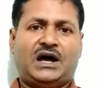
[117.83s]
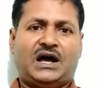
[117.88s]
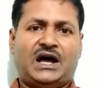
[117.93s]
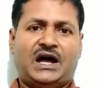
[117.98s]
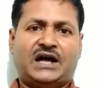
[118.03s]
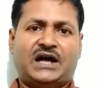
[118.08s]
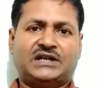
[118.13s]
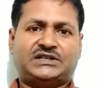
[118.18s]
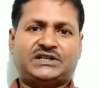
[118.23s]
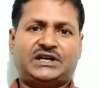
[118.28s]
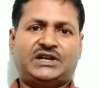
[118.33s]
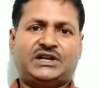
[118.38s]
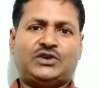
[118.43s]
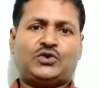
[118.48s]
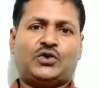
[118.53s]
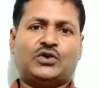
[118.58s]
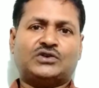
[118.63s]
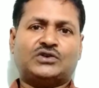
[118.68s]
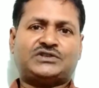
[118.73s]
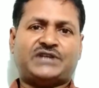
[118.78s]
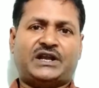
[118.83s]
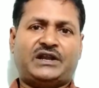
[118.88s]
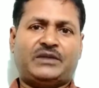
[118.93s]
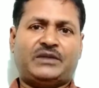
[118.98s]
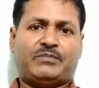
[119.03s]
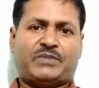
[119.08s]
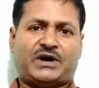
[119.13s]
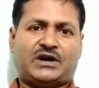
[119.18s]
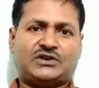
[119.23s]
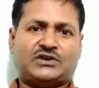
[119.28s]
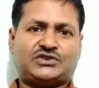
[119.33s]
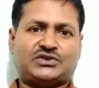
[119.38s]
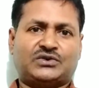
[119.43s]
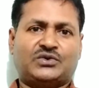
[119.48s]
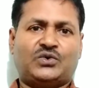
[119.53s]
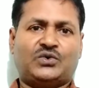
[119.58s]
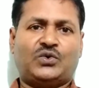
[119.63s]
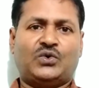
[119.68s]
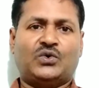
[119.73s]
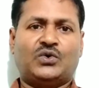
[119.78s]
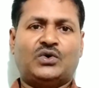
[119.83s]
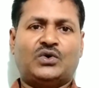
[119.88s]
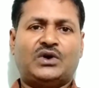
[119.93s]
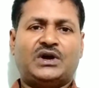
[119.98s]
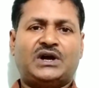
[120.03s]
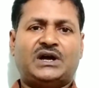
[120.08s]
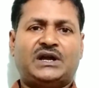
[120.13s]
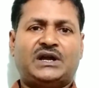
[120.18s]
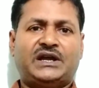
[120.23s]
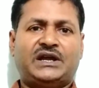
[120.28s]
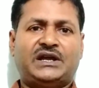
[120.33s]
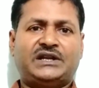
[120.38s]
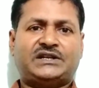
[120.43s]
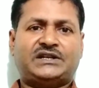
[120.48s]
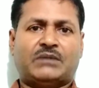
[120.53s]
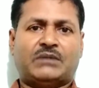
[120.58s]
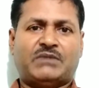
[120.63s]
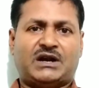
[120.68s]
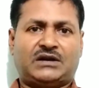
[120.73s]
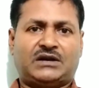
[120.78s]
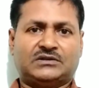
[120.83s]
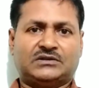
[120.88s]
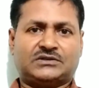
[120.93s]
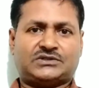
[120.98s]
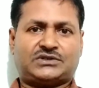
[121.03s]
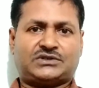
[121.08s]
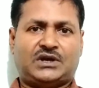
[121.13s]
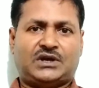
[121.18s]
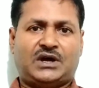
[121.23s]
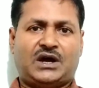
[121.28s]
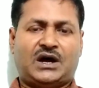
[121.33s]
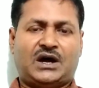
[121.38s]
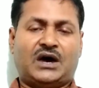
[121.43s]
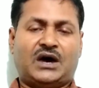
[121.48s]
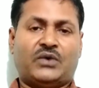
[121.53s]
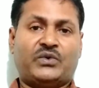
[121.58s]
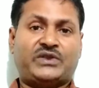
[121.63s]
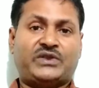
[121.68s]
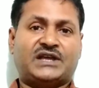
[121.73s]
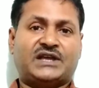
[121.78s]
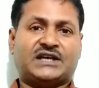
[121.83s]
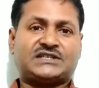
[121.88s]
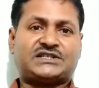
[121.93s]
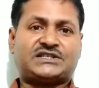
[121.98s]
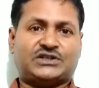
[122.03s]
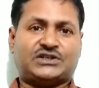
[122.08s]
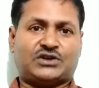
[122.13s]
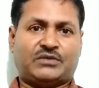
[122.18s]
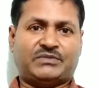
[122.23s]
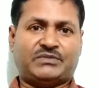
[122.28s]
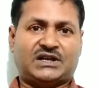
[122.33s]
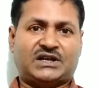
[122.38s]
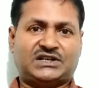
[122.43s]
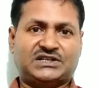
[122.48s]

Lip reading: and includes any person who intermeddles with the estate of the